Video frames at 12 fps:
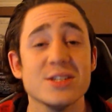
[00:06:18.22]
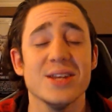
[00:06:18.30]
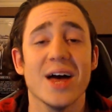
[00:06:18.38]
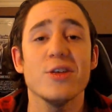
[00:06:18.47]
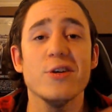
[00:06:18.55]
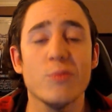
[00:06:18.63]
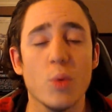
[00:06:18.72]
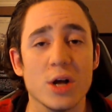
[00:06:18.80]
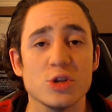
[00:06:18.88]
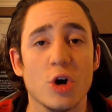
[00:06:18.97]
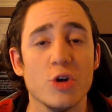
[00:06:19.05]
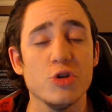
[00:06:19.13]
So now that you've
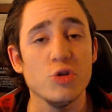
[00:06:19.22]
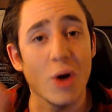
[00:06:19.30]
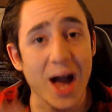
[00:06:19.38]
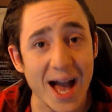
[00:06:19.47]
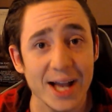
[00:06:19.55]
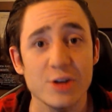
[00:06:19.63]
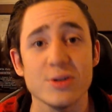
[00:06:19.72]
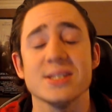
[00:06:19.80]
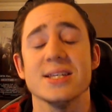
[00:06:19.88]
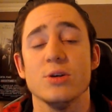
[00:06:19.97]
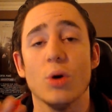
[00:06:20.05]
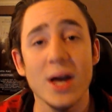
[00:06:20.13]
worked on your
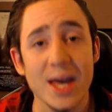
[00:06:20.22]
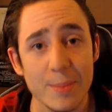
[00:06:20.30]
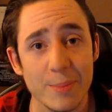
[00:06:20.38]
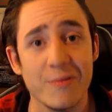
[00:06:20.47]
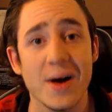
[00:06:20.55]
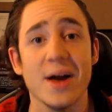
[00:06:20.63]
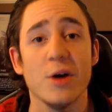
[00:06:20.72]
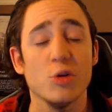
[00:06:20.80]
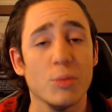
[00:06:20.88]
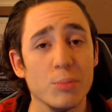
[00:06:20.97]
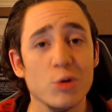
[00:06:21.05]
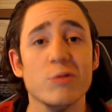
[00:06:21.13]
accuracy, your hip fire,
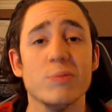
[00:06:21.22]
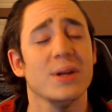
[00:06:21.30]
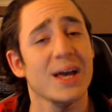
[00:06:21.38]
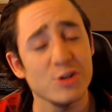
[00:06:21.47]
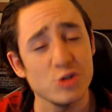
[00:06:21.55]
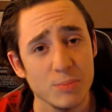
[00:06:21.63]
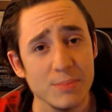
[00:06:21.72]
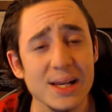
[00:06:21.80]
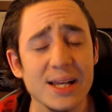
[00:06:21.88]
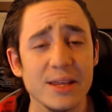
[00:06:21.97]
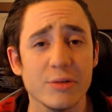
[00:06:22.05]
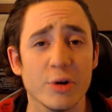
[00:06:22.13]
your movement, and your
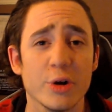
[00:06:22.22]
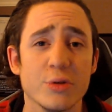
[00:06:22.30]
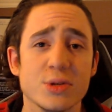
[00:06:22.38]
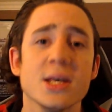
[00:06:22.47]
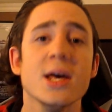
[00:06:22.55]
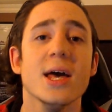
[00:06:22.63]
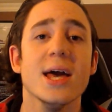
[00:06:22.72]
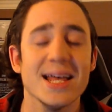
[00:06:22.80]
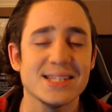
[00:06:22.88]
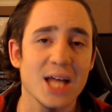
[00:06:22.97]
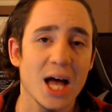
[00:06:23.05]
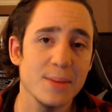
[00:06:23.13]
melee throws,
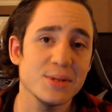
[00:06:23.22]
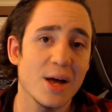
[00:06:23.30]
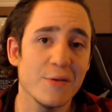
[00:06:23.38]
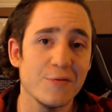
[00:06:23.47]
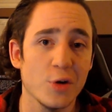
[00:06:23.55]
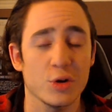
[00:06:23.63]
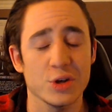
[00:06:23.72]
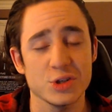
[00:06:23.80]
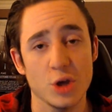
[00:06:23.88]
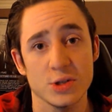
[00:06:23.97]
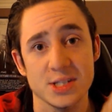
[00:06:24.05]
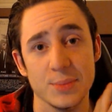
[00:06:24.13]
it's time to now focus
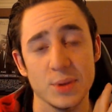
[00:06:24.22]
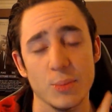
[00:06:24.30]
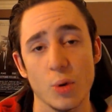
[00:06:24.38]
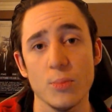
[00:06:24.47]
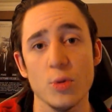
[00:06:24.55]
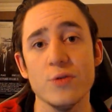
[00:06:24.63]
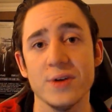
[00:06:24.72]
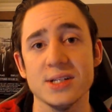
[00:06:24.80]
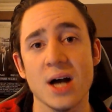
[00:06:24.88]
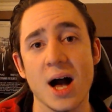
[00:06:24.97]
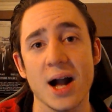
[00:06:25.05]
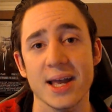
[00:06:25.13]
on some of the more moving
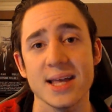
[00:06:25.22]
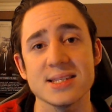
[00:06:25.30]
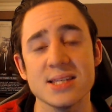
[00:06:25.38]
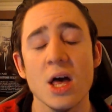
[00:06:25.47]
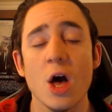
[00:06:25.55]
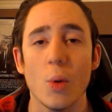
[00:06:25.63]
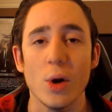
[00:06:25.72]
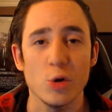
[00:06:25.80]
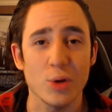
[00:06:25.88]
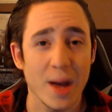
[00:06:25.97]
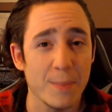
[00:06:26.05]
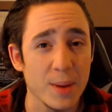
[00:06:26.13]
targets where
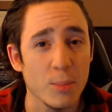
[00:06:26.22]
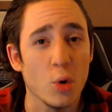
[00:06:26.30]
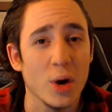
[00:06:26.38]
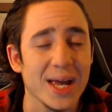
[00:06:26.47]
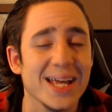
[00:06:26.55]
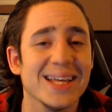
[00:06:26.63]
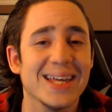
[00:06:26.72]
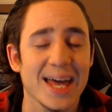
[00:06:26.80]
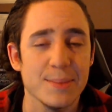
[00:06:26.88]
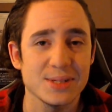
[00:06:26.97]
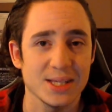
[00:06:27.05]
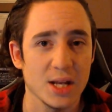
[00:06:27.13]
you'll get a bit more
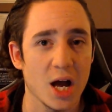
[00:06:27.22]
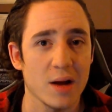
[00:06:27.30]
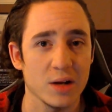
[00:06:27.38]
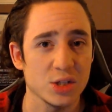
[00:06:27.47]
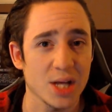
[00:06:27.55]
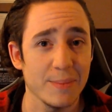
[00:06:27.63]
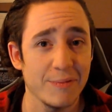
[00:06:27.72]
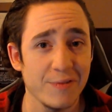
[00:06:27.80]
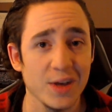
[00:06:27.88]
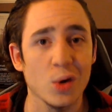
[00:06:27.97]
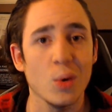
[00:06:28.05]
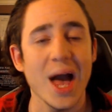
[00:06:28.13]
in-game scenario type
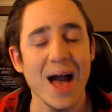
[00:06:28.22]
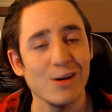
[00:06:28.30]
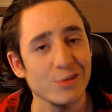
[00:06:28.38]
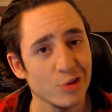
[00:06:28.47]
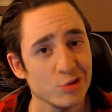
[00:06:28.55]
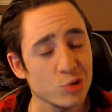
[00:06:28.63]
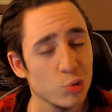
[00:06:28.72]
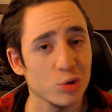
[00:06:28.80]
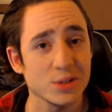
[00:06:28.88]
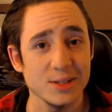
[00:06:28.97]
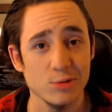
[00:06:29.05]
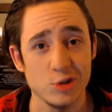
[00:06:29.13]
feel out of those
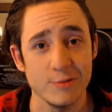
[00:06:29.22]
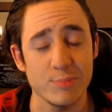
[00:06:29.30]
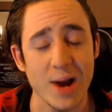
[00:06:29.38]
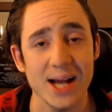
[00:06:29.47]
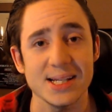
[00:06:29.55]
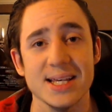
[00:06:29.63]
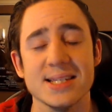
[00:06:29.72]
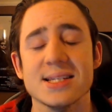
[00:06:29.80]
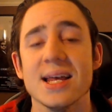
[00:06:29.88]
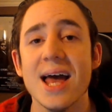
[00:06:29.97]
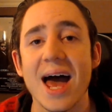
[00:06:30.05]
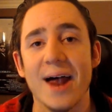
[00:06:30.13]
core skills you've
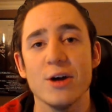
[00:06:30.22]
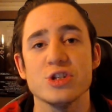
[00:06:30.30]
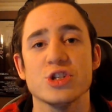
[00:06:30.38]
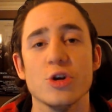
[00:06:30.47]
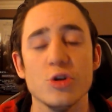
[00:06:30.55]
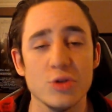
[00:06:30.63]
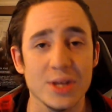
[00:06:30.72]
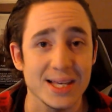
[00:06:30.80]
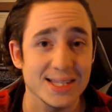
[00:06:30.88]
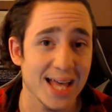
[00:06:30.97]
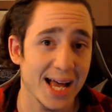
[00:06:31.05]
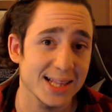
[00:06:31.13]
practiced. And I'll show you the
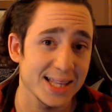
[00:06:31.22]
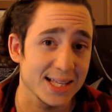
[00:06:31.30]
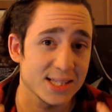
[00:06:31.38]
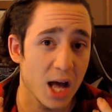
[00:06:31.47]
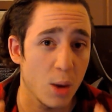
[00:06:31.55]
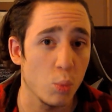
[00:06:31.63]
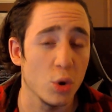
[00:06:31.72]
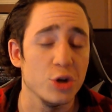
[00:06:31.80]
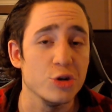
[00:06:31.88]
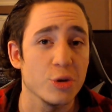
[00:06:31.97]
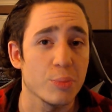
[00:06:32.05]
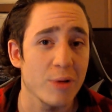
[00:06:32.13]
exact things that I want
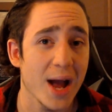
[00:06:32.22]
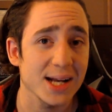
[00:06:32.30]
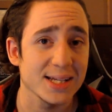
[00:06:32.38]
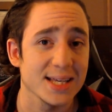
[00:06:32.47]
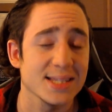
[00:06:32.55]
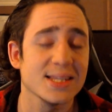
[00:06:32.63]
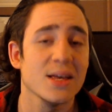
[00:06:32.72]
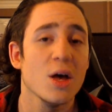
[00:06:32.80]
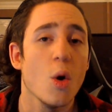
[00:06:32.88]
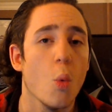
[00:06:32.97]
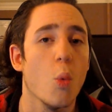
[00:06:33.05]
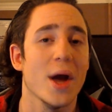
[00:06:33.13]
you to practice
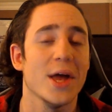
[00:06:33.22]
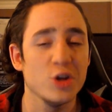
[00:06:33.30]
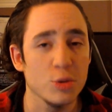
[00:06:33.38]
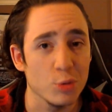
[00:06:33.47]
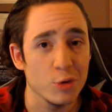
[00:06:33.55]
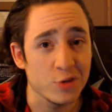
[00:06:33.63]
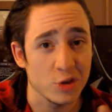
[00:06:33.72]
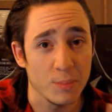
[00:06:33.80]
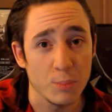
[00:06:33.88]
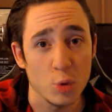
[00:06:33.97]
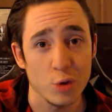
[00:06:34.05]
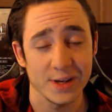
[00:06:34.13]
when you move to the
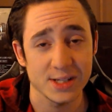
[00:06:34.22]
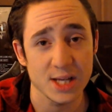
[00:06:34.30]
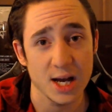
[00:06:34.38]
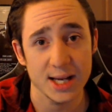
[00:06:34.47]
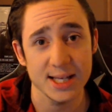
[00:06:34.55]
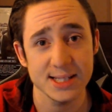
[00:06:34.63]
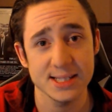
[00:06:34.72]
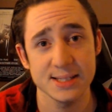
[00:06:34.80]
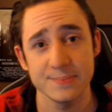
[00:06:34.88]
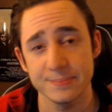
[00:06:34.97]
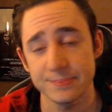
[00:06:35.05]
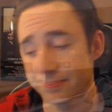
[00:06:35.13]
moving targets.
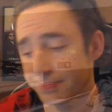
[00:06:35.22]
The